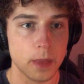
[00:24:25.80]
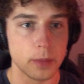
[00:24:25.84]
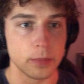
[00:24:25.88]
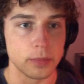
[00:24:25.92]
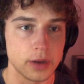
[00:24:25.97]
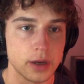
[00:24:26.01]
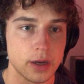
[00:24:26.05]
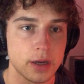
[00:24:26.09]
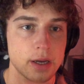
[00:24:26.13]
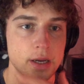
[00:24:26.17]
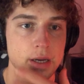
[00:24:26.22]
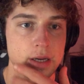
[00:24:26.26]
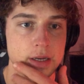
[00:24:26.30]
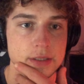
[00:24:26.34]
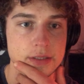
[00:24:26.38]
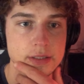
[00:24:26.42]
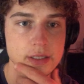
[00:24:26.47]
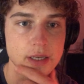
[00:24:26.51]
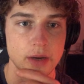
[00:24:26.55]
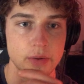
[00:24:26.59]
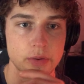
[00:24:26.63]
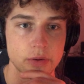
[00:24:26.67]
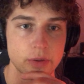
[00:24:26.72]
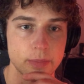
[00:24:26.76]
may I ask
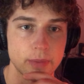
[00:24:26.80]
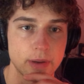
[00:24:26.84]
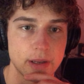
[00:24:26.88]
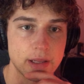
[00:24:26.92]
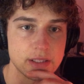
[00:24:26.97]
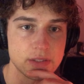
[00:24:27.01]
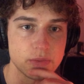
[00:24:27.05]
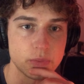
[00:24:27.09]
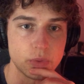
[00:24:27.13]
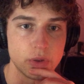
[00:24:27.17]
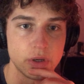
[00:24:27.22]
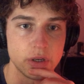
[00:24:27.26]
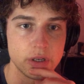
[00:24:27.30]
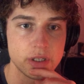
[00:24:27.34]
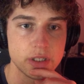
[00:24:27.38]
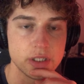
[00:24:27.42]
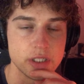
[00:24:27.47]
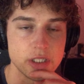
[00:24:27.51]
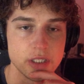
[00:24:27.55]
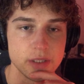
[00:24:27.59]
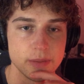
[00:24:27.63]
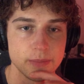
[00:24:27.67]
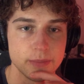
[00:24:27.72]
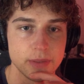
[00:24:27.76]
how you balance work,
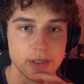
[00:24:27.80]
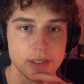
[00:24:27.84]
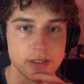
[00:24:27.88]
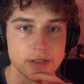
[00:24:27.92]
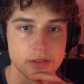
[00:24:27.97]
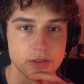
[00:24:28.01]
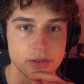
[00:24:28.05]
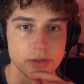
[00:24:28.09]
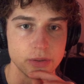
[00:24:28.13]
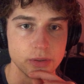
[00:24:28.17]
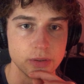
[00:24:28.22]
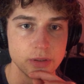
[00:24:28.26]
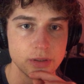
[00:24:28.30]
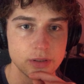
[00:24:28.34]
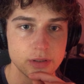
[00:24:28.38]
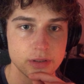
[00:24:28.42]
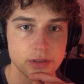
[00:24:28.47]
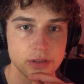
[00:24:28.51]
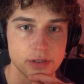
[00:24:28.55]
gym and school?